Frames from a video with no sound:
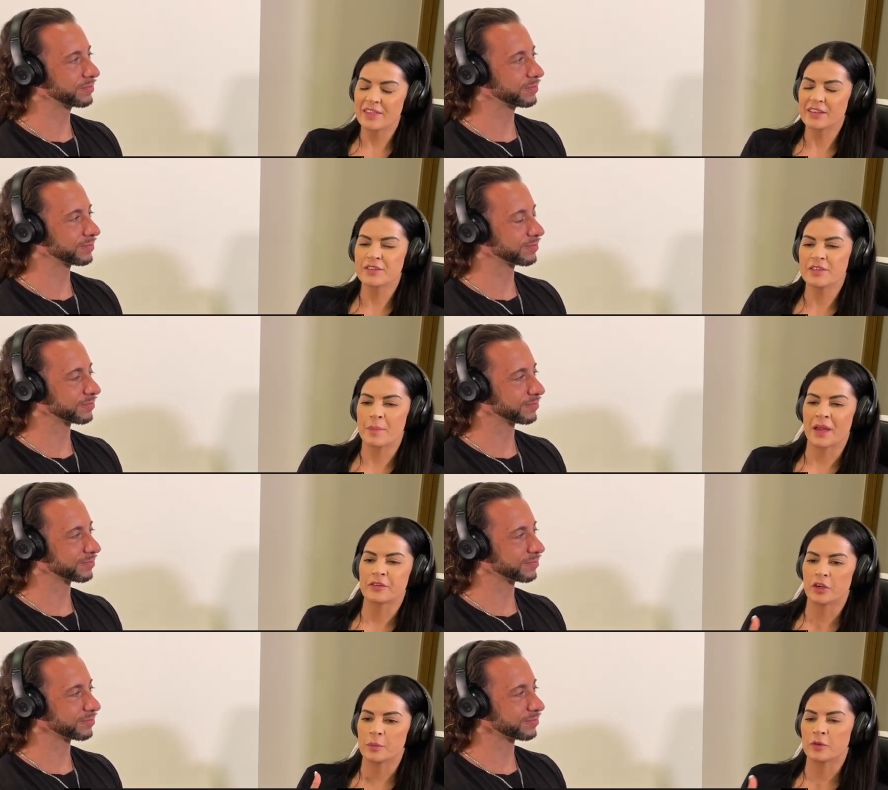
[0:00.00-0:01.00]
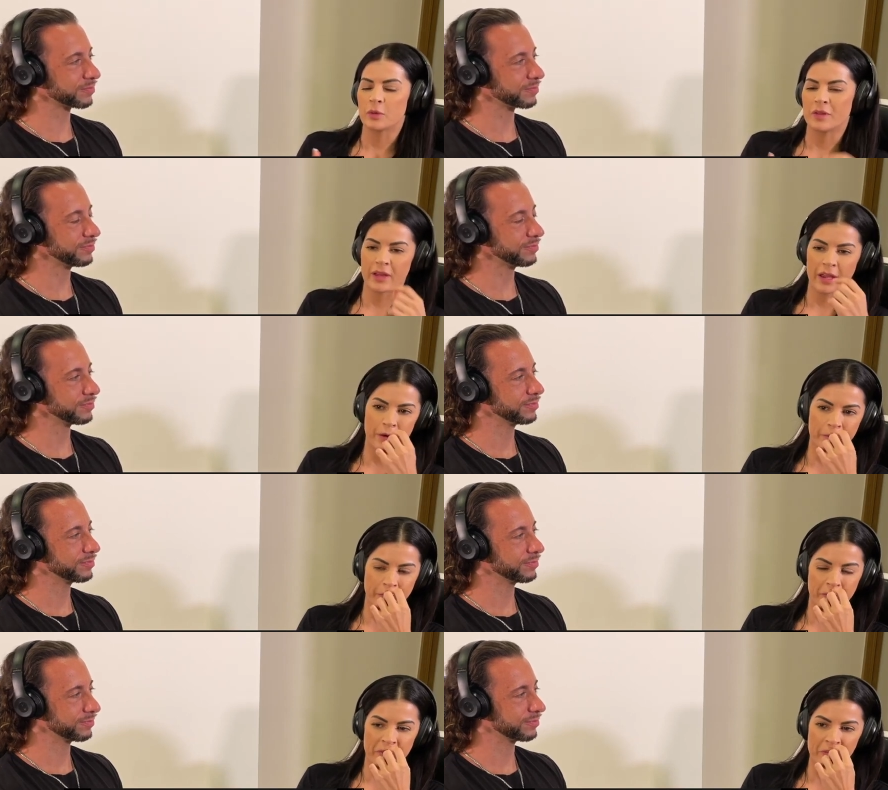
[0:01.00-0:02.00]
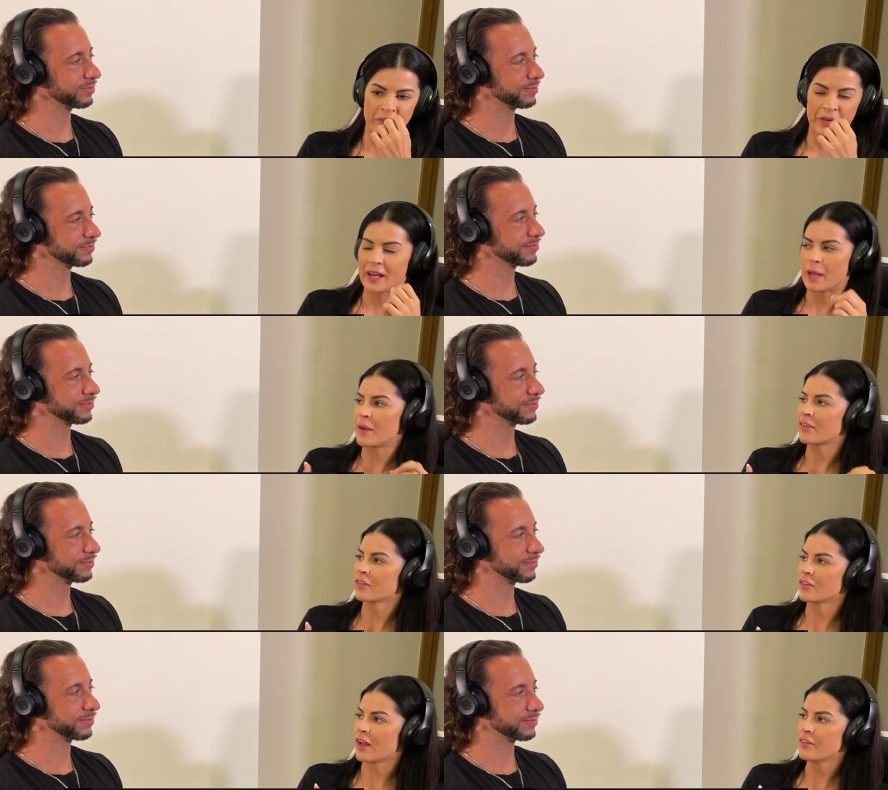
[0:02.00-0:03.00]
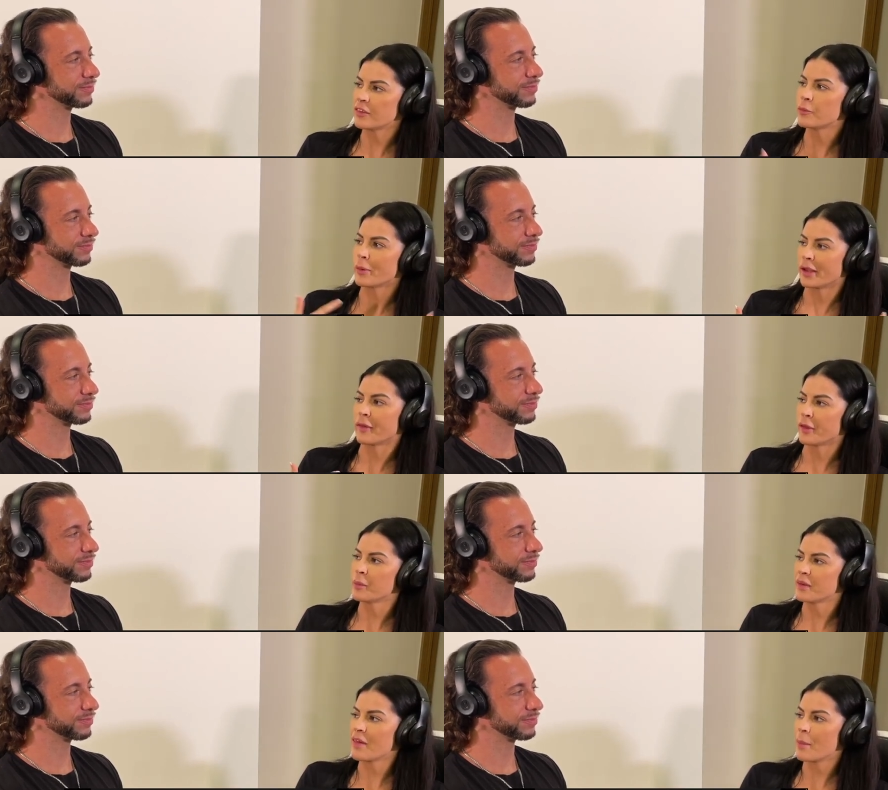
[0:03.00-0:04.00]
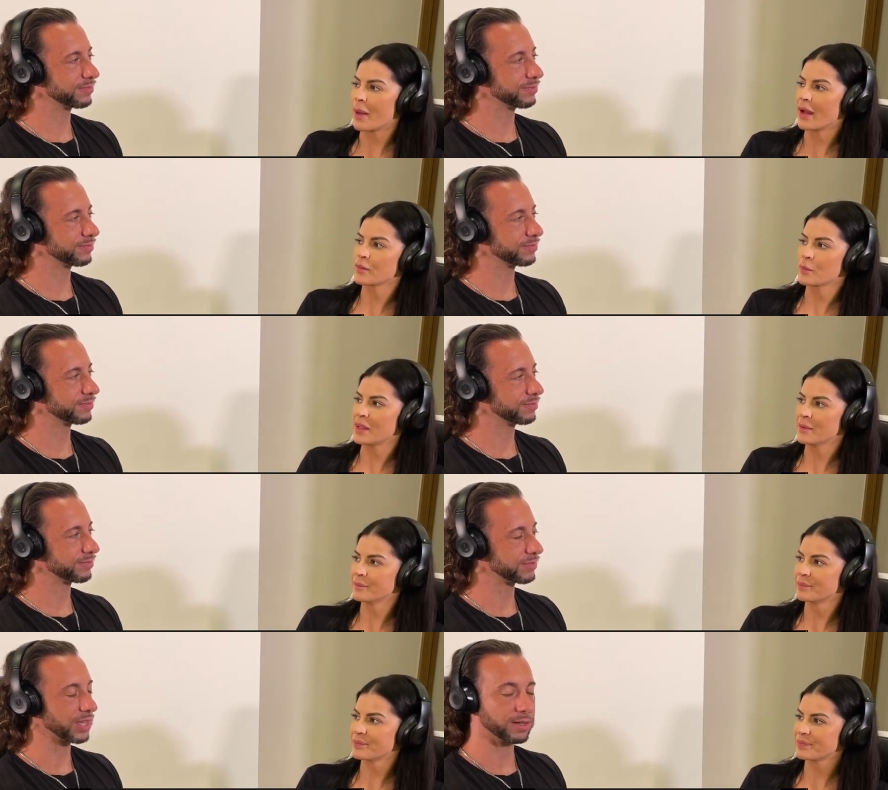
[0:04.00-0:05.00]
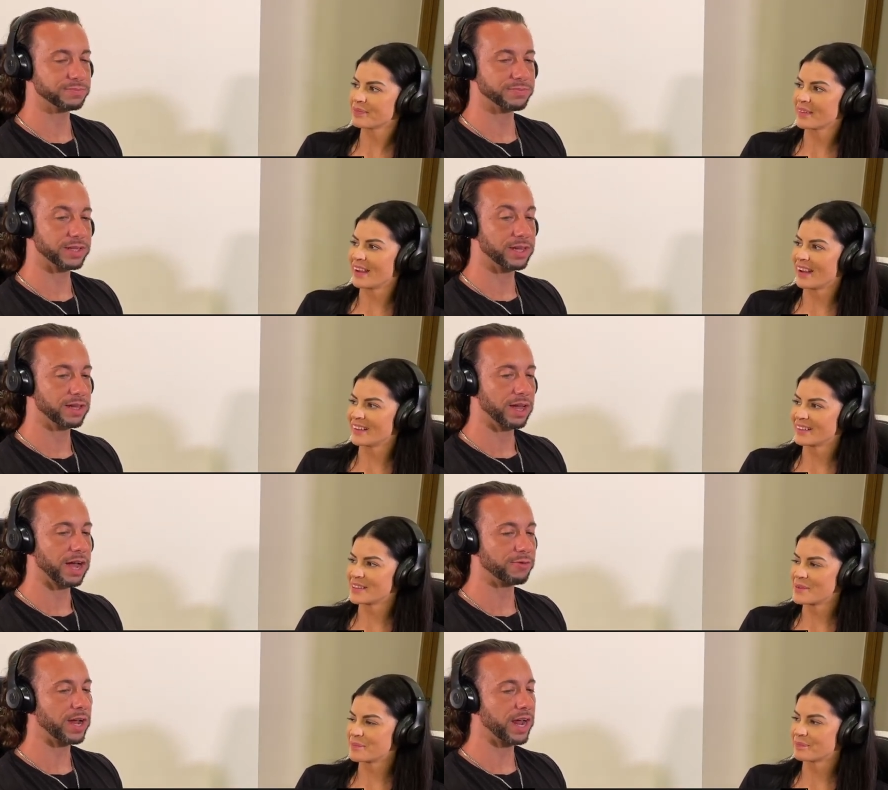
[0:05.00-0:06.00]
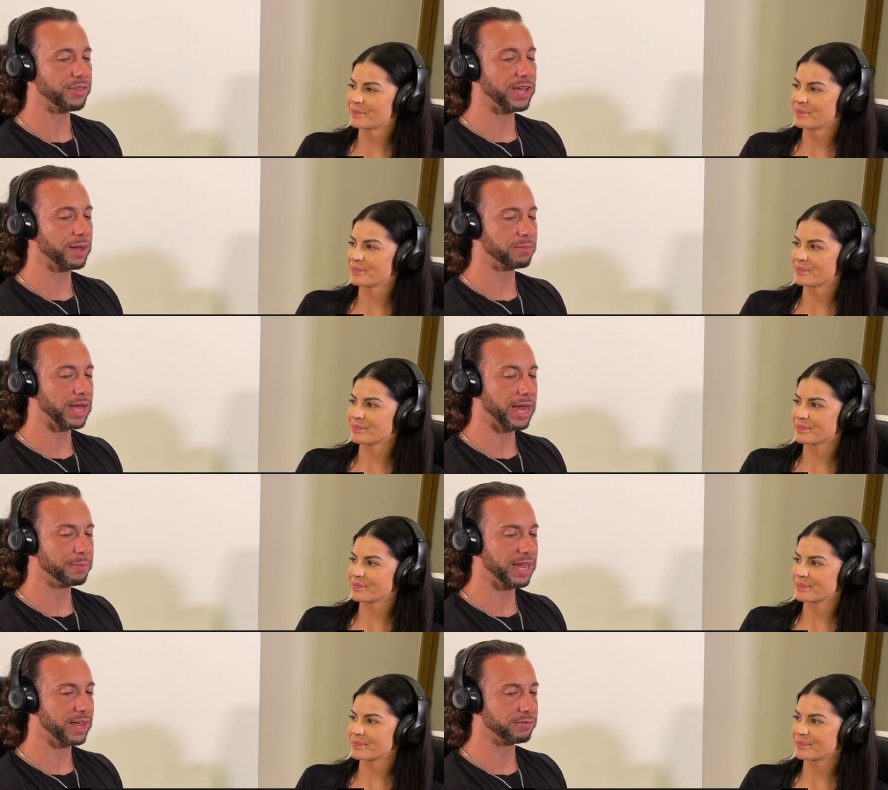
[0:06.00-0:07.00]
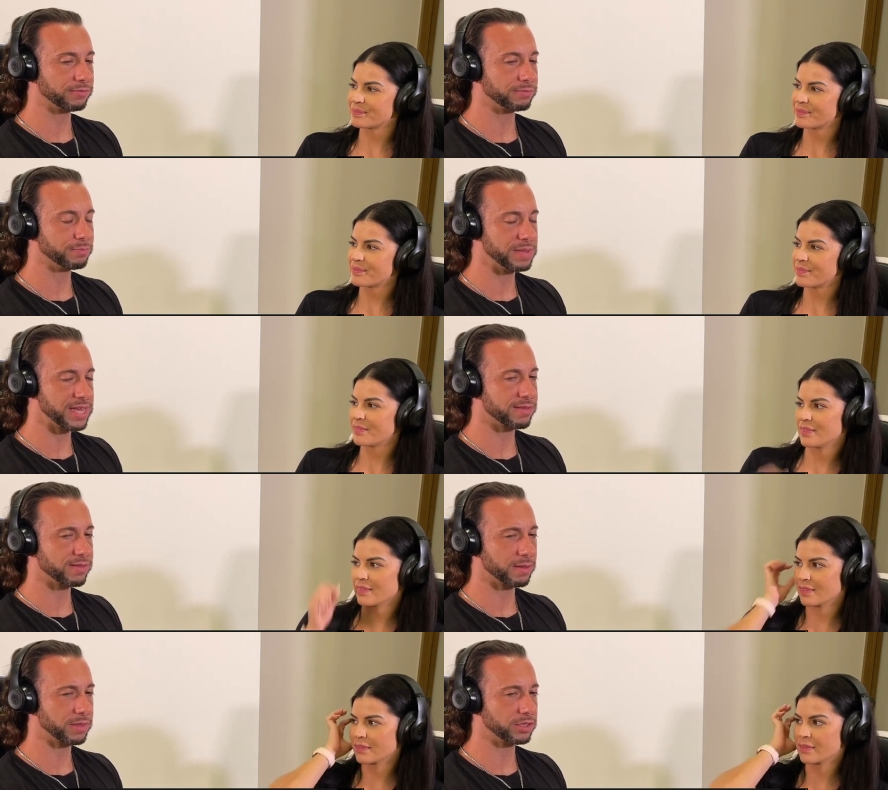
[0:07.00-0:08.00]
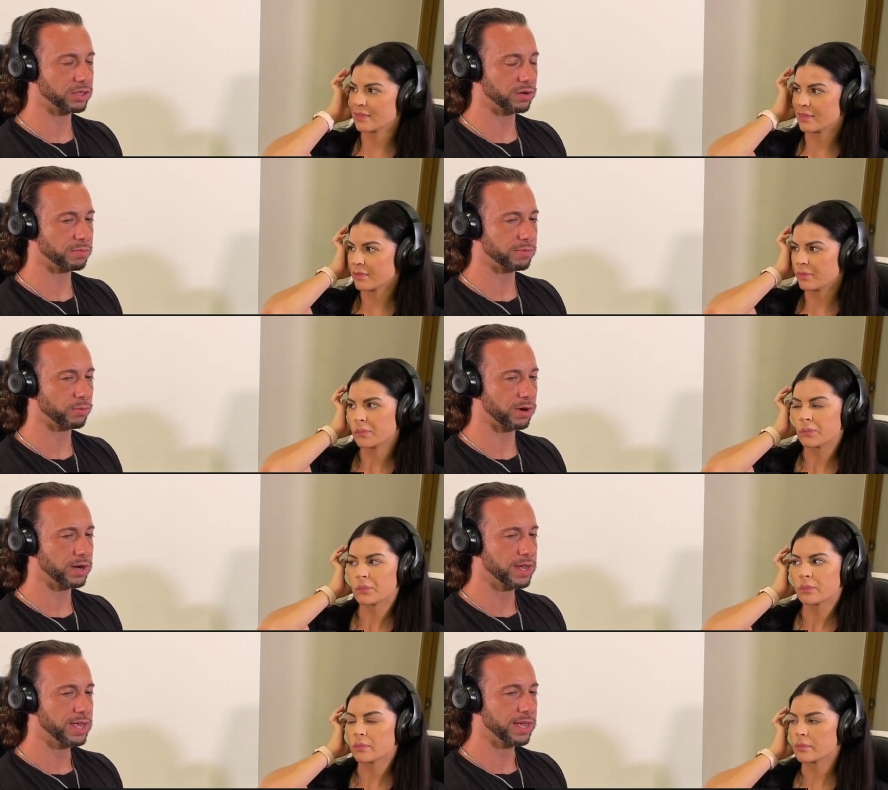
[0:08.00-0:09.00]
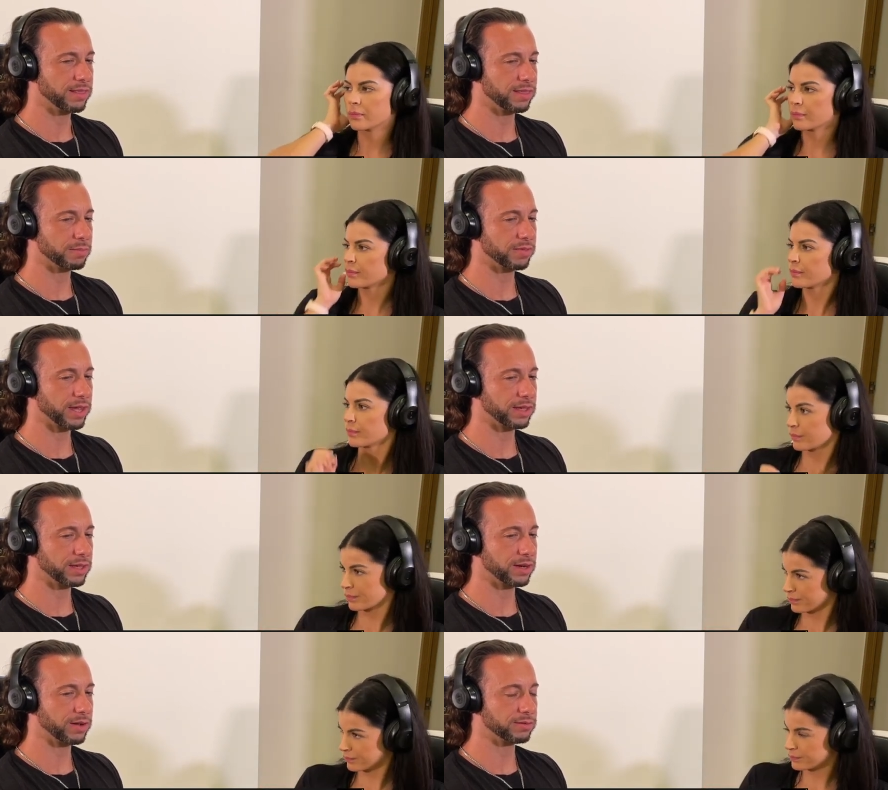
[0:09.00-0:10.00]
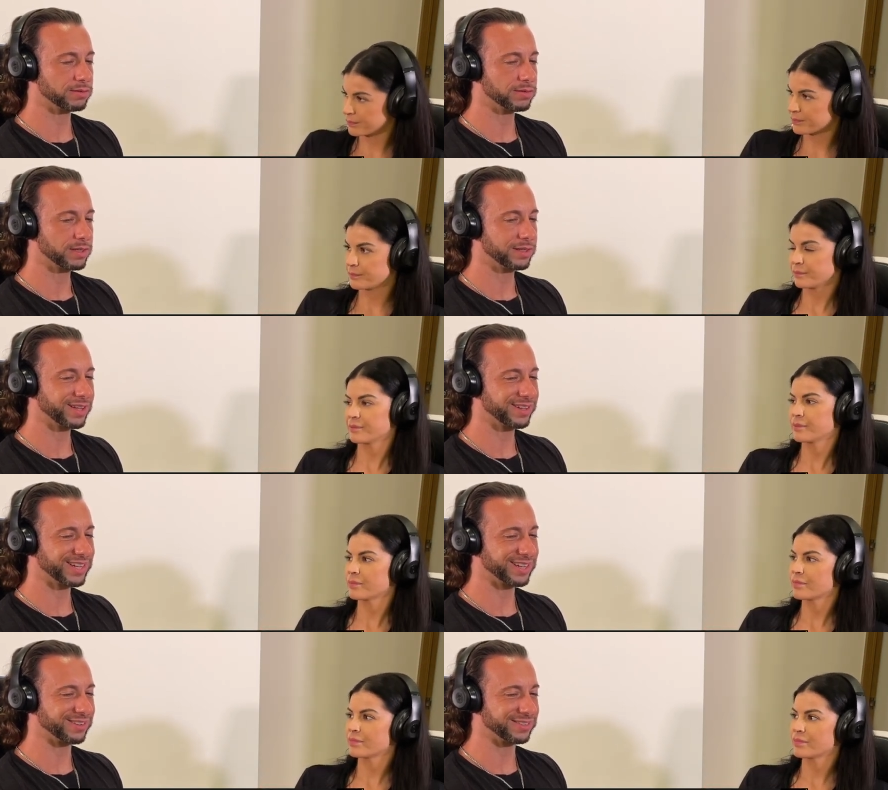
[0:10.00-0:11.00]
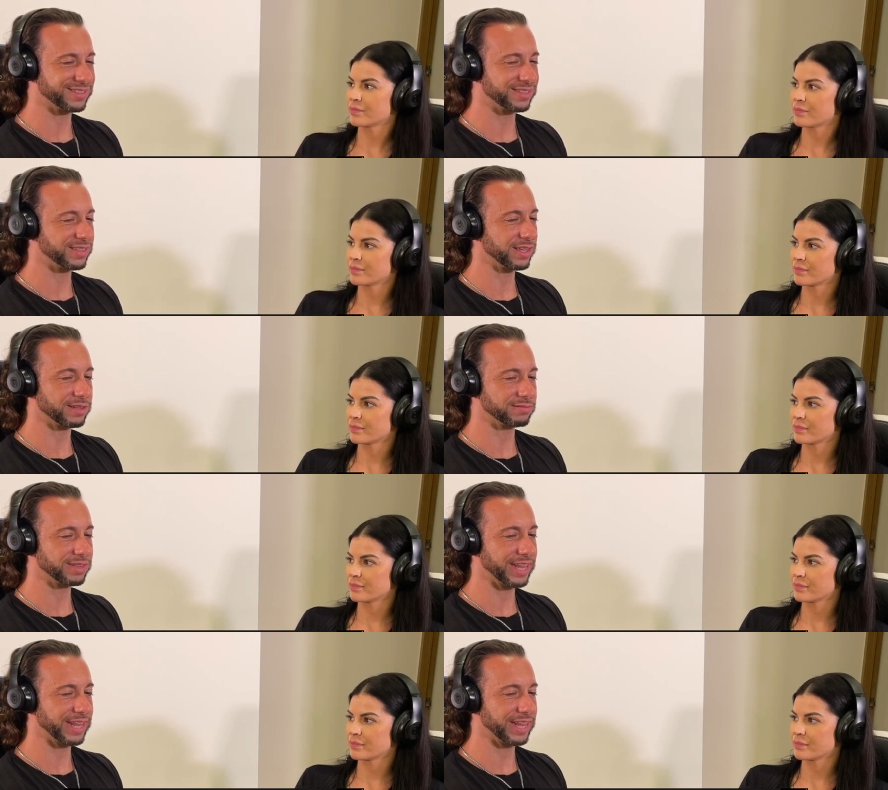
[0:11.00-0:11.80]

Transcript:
Speaker 1: and I think just the banter in between the characters and their dynamics and stuff is bringing a little bit of that back to me. Yeah. Yeah.
Speaker 2: I find I think I'm I may have missed some of the jokes before. It seems like you know not like they're like